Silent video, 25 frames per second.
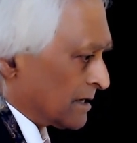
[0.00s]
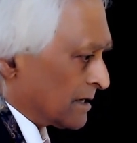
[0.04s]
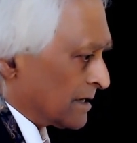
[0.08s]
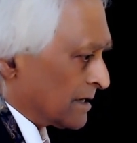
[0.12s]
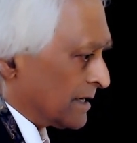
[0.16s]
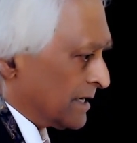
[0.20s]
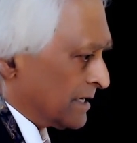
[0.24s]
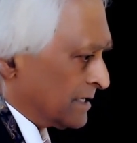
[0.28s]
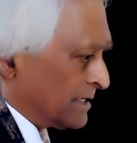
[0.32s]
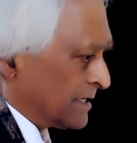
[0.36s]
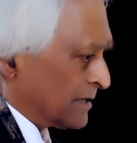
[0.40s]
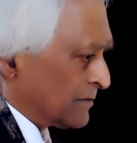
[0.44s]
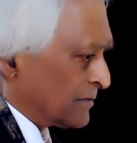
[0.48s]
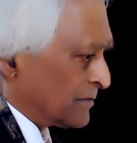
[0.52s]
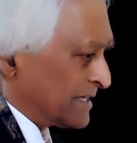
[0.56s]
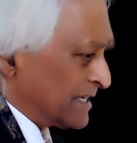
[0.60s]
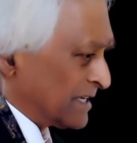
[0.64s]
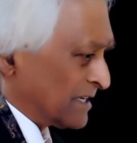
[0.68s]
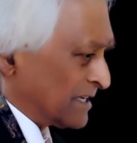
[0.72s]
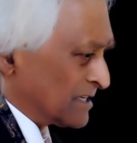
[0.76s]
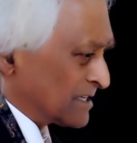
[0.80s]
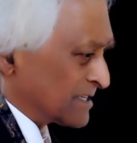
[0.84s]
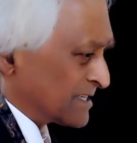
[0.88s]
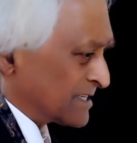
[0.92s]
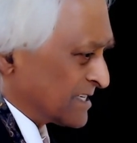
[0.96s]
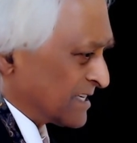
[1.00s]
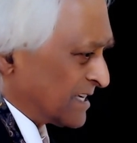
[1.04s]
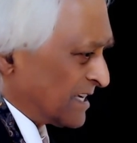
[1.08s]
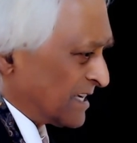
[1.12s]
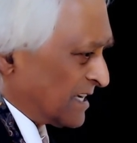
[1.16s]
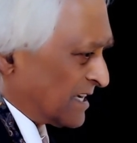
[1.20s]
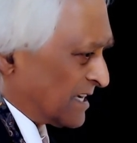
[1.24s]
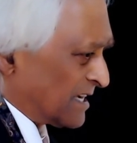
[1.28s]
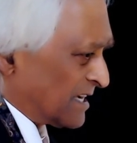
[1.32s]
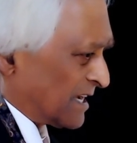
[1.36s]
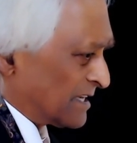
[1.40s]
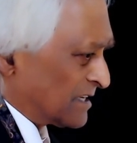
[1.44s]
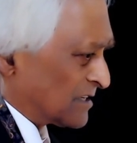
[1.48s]
in that we didn't
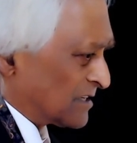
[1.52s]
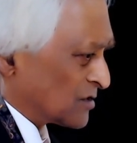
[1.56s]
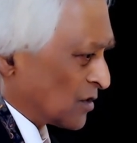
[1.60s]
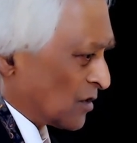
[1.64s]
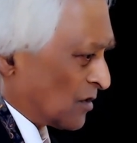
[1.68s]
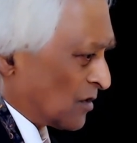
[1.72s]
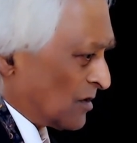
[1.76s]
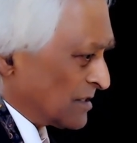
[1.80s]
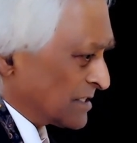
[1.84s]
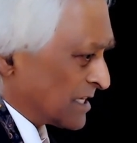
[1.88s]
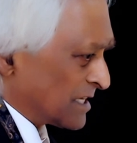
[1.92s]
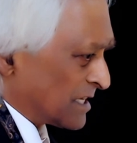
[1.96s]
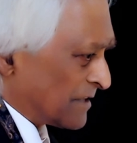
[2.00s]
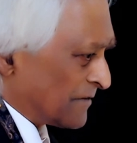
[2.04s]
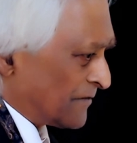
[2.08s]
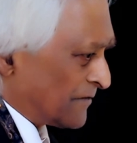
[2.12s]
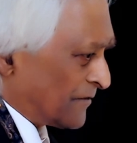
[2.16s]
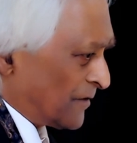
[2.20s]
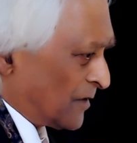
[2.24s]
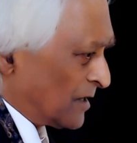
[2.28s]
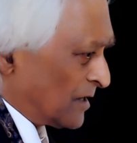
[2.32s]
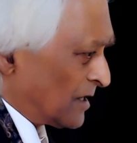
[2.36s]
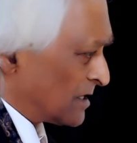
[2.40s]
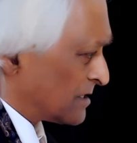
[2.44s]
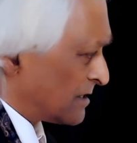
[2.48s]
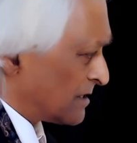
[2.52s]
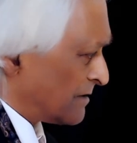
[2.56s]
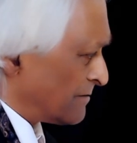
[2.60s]
see, and it's causing the fallout